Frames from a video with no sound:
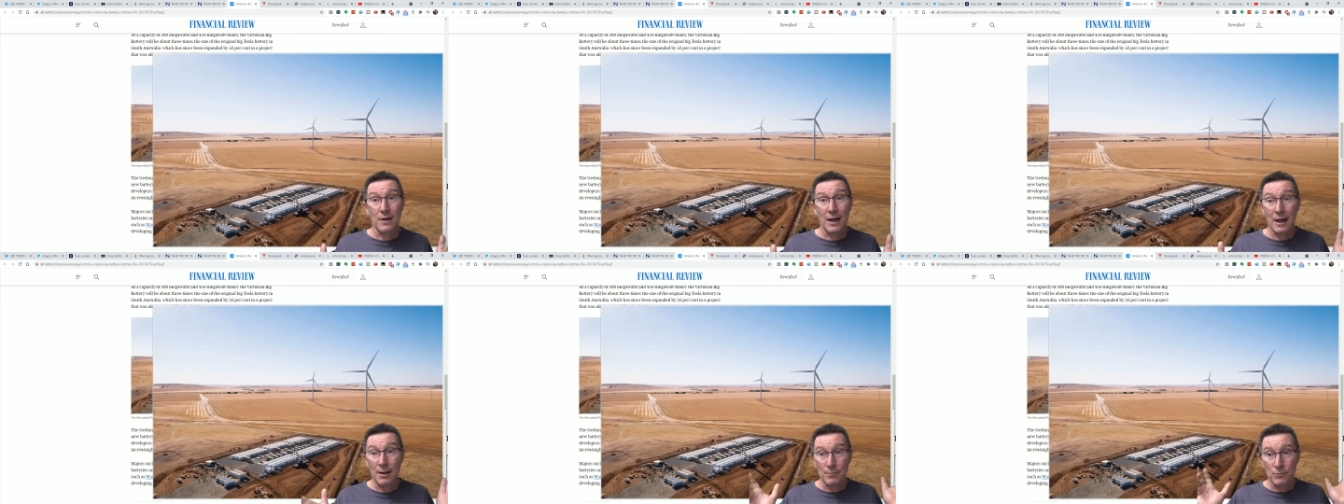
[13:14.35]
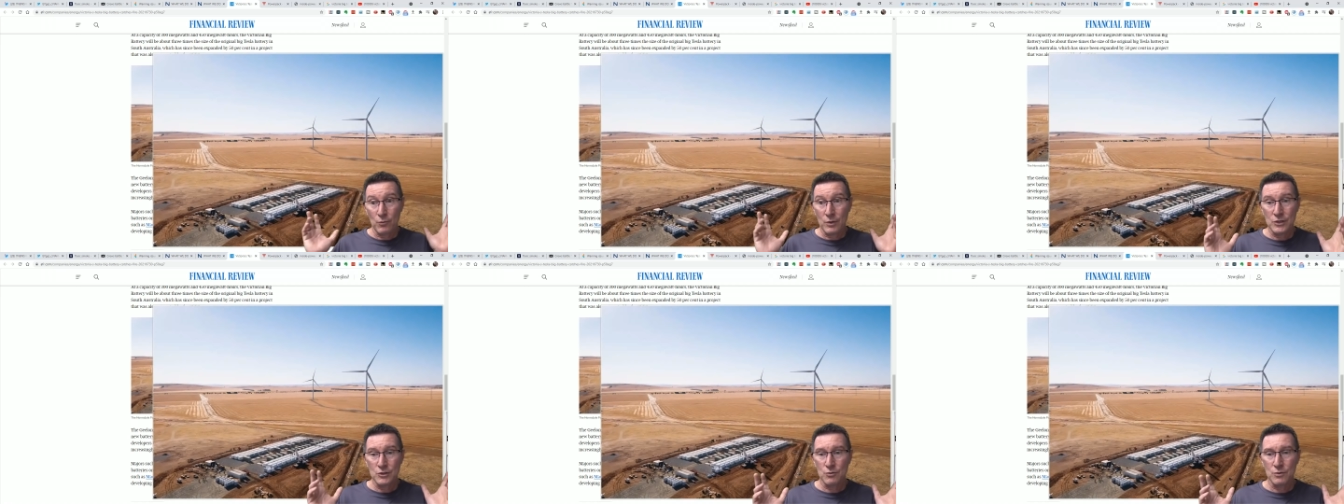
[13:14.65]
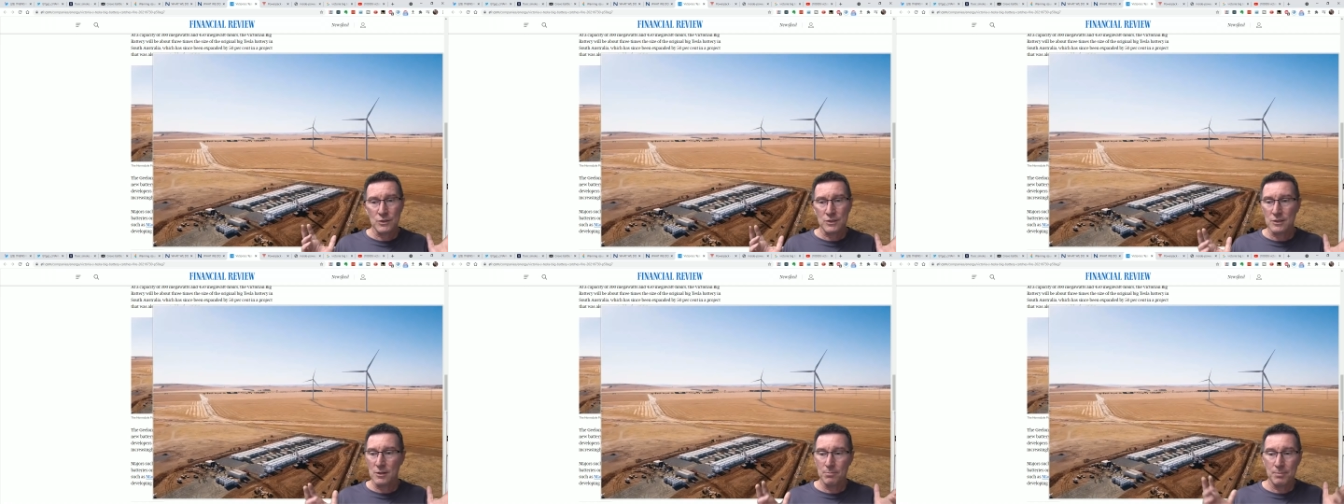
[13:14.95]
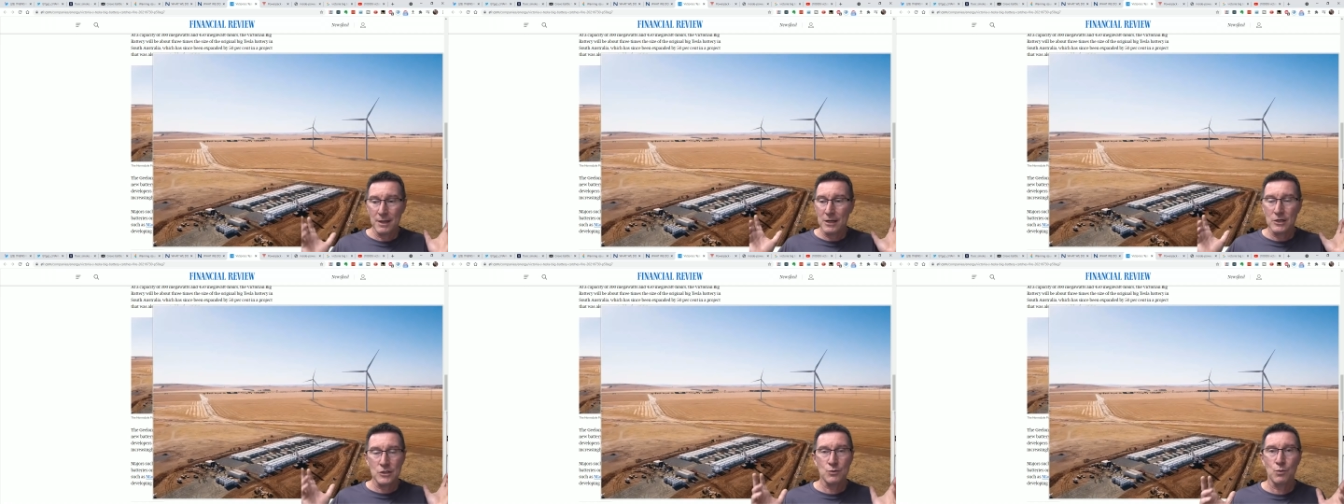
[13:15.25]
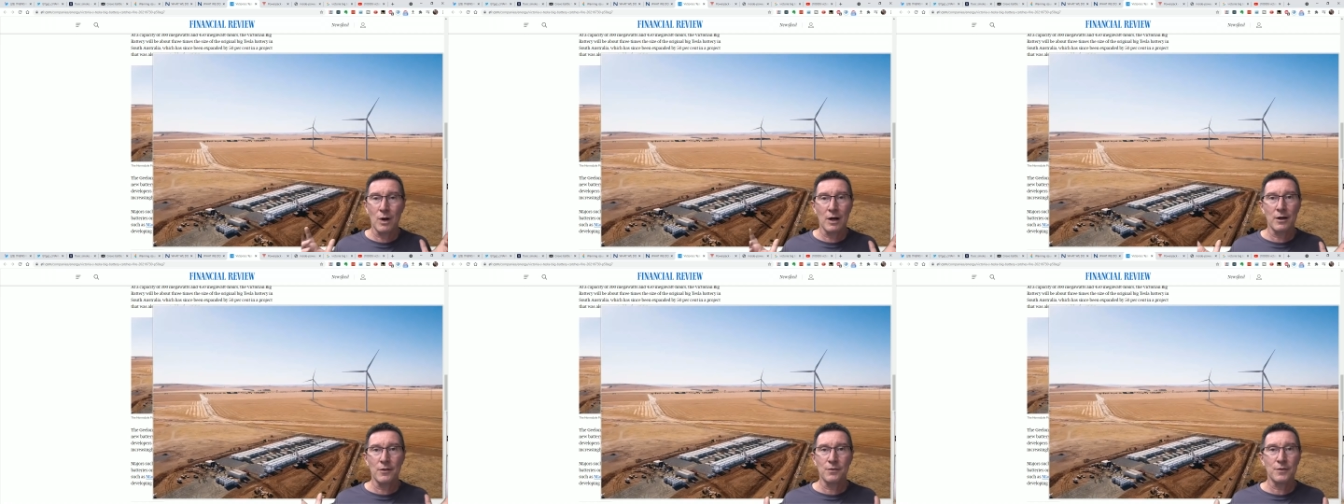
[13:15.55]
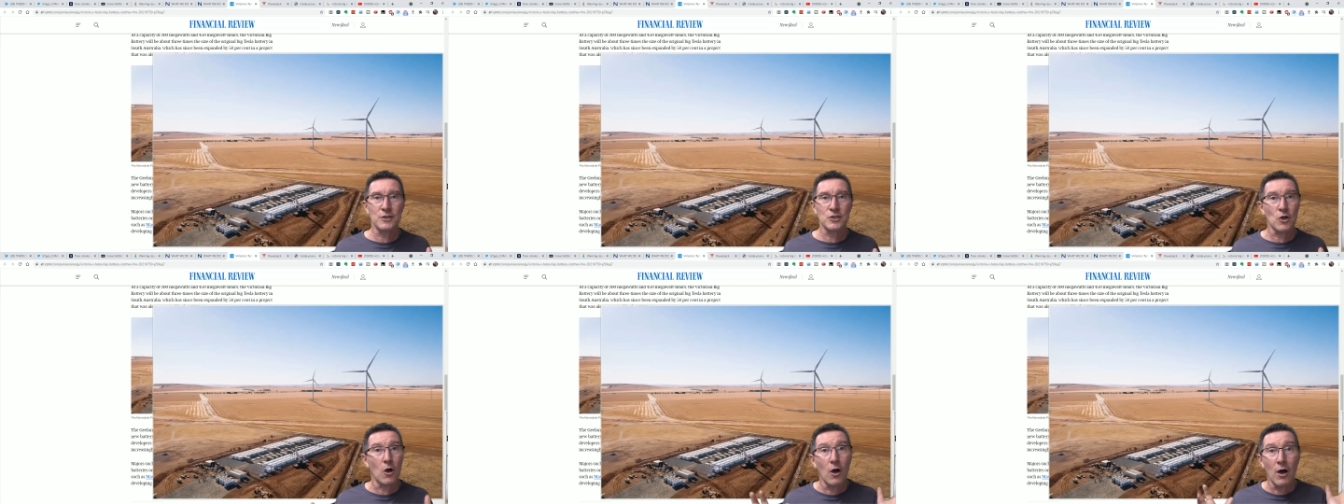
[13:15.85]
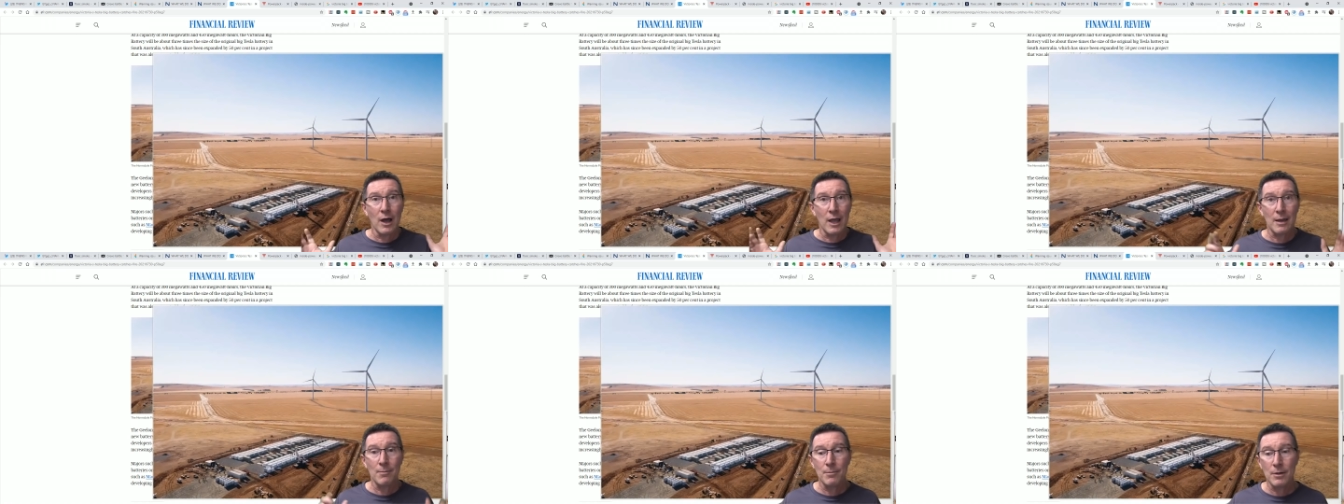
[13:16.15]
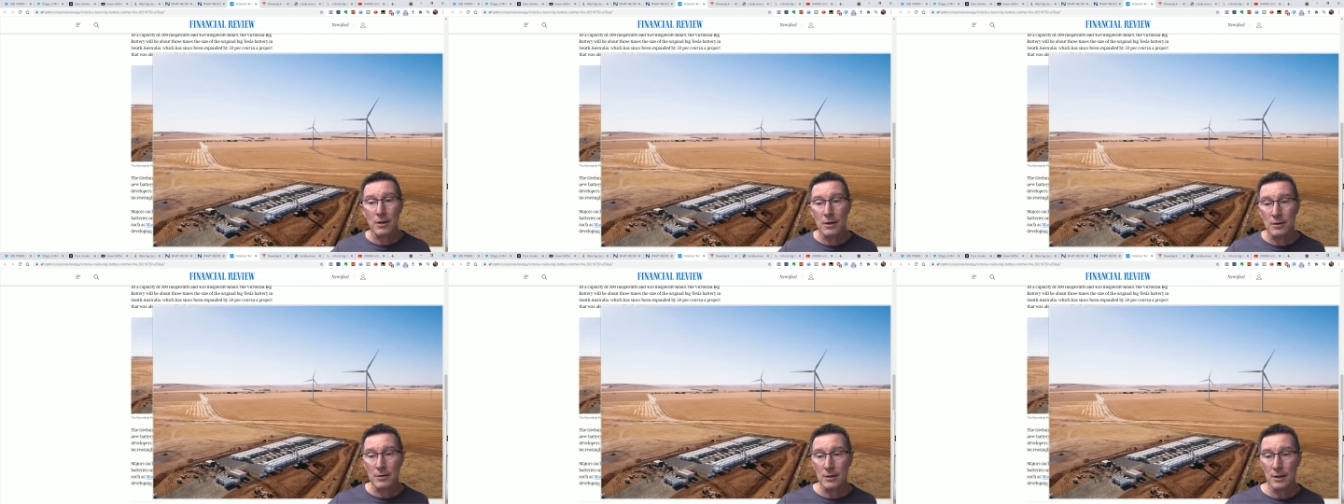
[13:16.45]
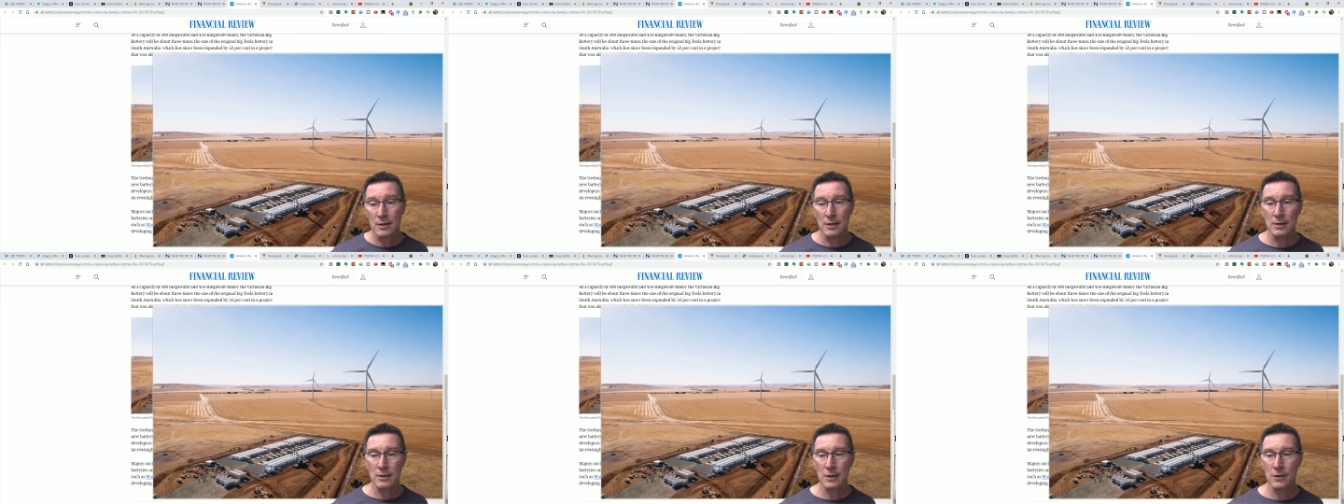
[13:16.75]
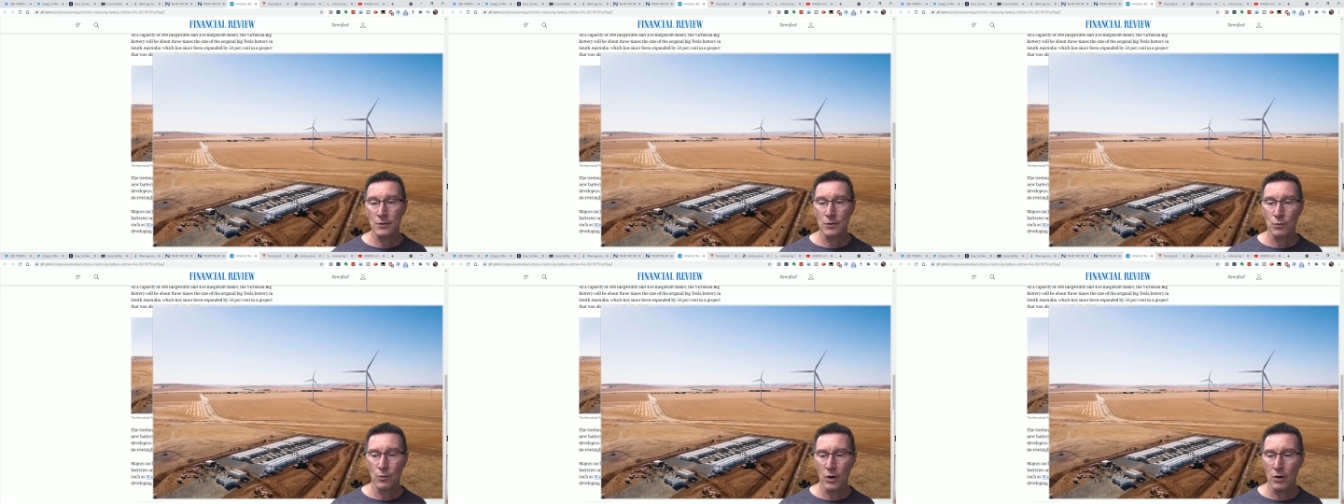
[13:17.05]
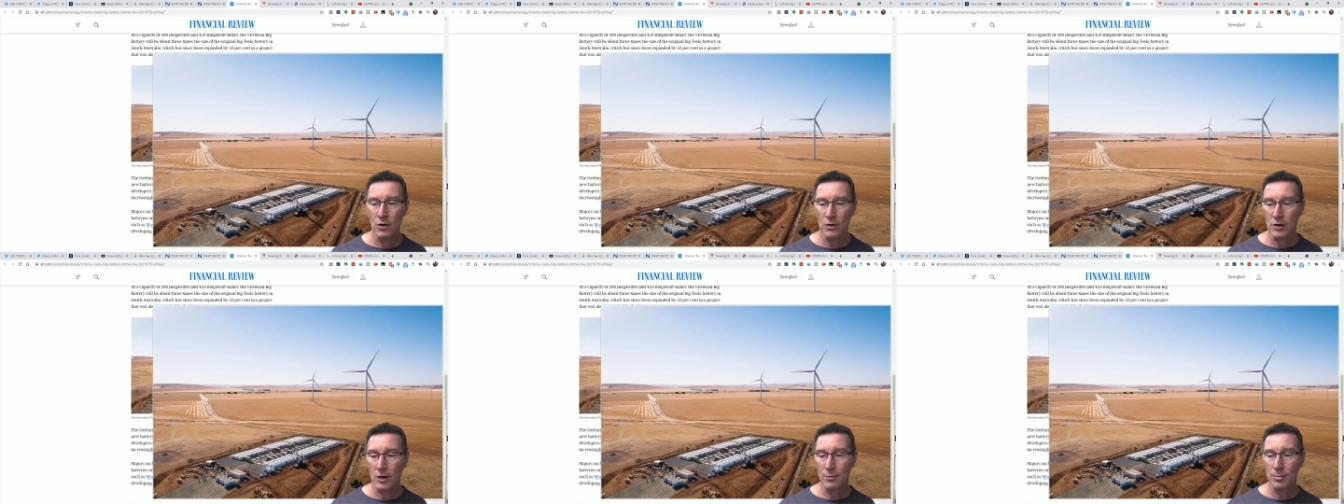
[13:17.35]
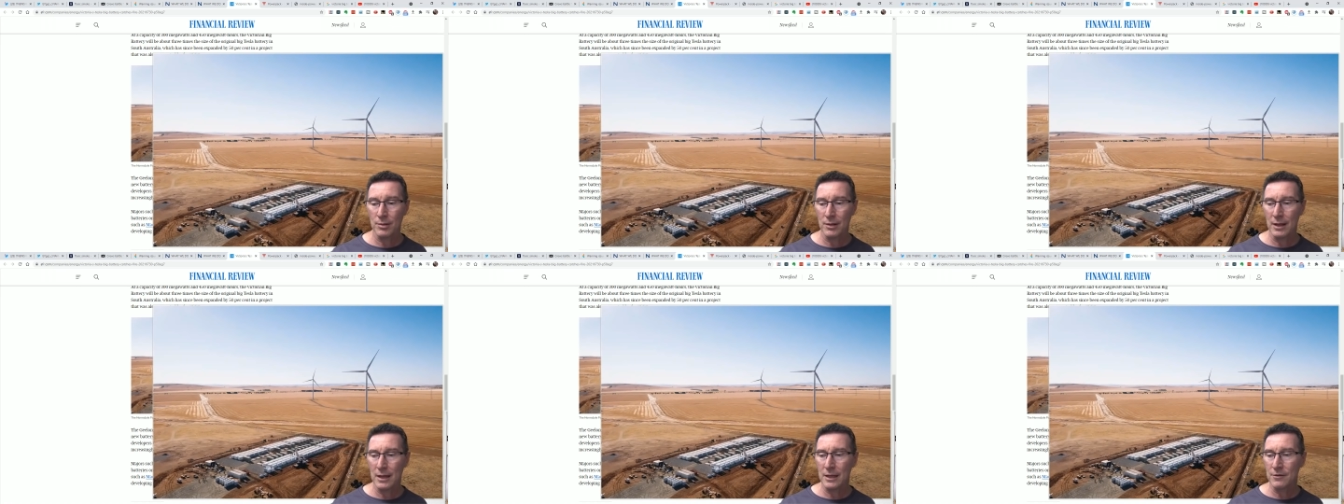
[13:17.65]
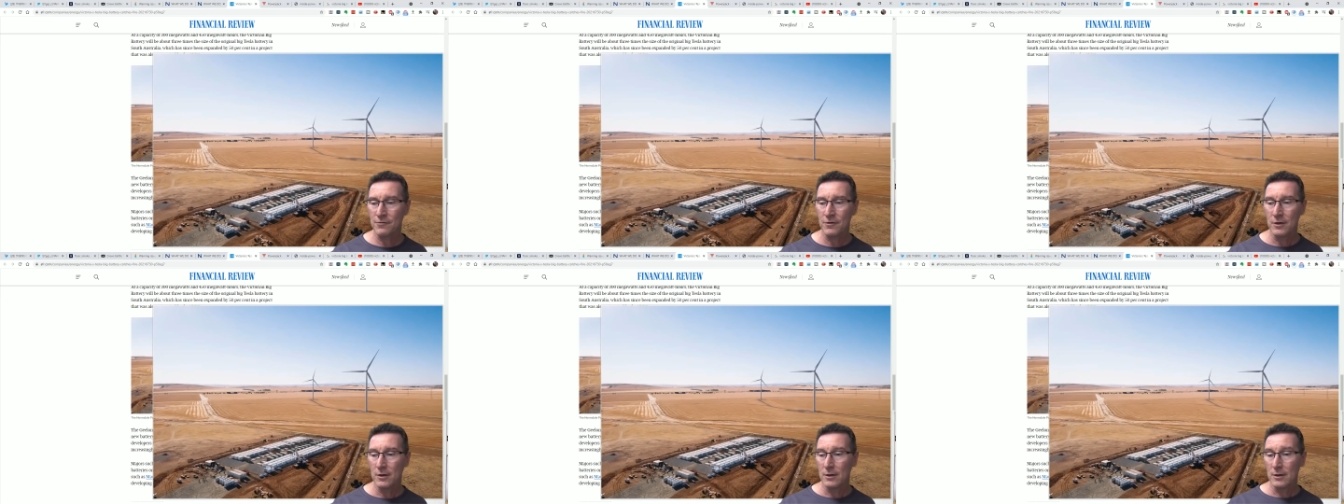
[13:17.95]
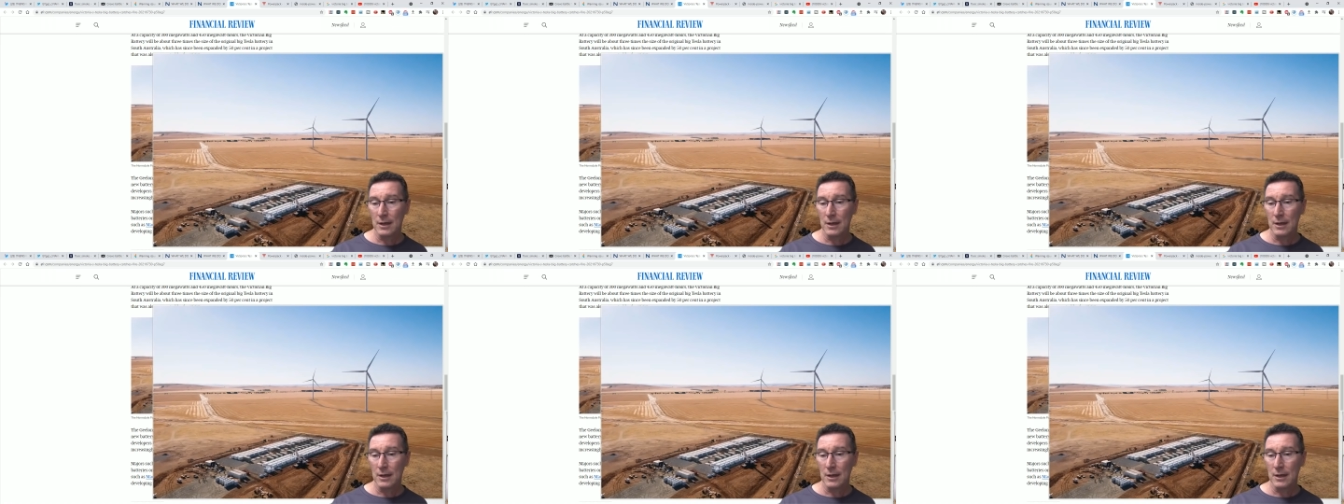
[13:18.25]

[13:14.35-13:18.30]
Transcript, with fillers: um, which was the biggest one at the time uh, uh, in the world, I believe,